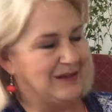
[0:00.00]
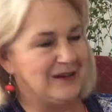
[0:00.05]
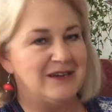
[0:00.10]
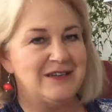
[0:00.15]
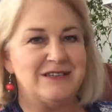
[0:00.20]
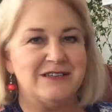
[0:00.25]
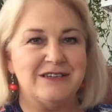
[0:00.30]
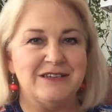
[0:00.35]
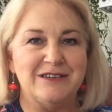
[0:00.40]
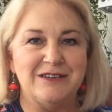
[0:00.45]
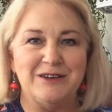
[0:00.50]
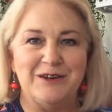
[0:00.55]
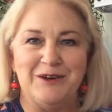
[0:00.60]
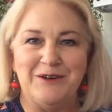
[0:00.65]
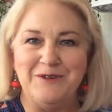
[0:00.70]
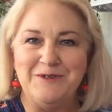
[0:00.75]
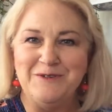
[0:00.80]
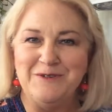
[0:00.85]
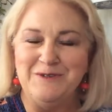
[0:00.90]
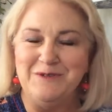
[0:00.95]
I didn't
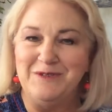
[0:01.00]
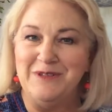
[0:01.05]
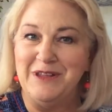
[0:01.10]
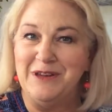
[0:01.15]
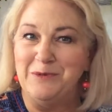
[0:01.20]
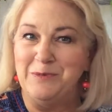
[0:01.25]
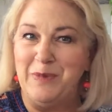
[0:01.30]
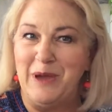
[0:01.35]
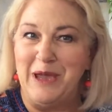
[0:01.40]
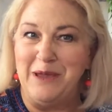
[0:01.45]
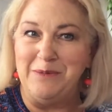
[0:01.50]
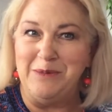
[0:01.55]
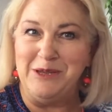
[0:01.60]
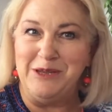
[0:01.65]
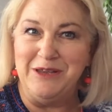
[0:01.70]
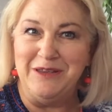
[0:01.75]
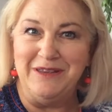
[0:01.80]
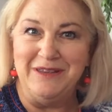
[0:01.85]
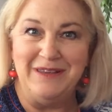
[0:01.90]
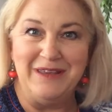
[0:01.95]
know that a baby
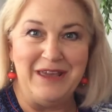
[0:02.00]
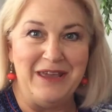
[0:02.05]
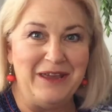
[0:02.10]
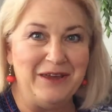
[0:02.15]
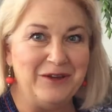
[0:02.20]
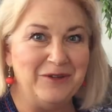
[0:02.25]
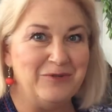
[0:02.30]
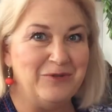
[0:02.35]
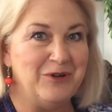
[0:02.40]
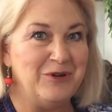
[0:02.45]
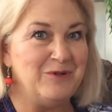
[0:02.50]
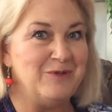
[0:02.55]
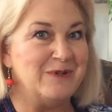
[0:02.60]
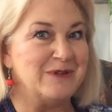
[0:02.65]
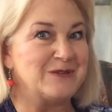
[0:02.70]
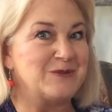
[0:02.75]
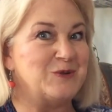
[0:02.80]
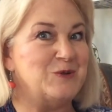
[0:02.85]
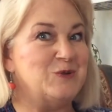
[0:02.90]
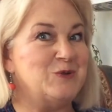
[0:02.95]
kangaroo
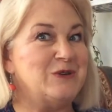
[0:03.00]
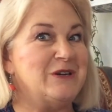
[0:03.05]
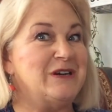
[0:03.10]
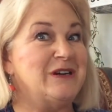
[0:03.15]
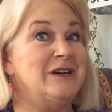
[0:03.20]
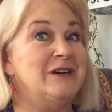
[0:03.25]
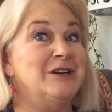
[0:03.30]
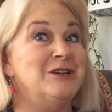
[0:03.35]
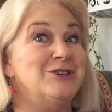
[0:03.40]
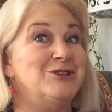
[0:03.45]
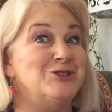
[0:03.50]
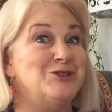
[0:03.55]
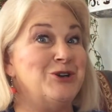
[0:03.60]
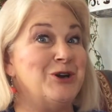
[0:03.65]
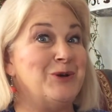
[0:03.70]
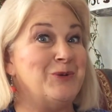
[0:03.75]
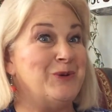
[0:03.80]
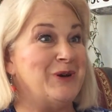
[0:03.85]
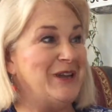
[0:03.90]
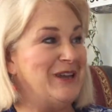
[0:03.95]
was called a
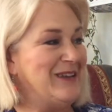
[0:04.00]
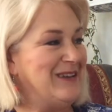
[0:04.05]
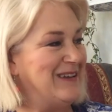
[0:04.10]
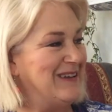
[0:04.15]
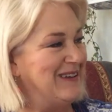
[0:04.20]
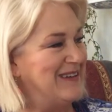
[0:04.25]
Joey.